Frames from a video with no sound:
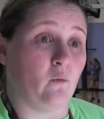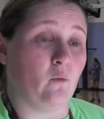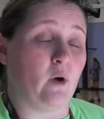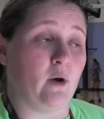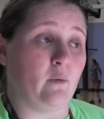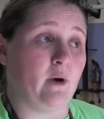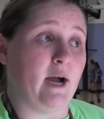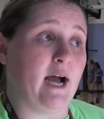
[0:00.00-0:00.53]

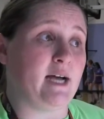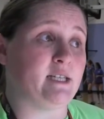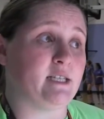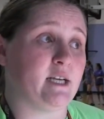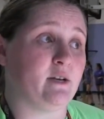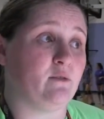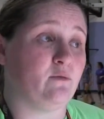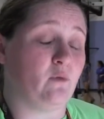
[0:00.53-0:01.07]
What we're
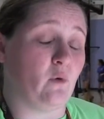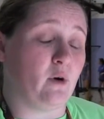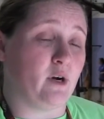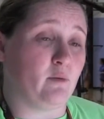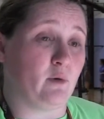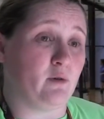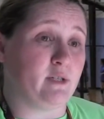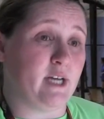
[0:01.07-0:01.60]
asking
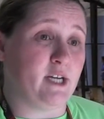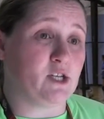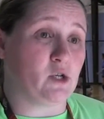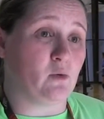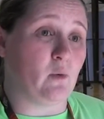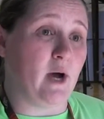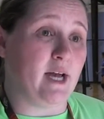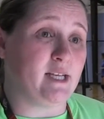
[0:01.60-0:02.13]
for
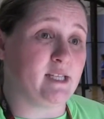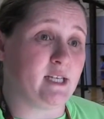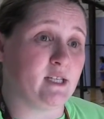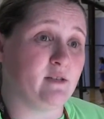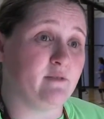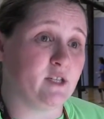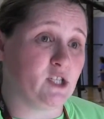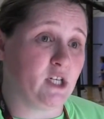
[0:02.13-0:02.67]
rotation-wise in
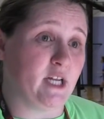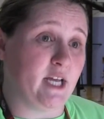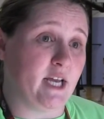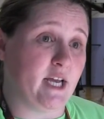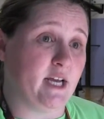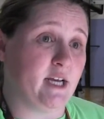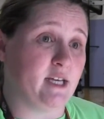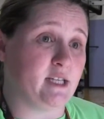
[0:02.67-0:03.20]
Division E
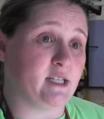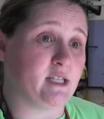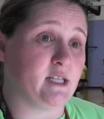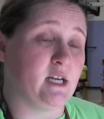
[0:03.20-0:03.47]
is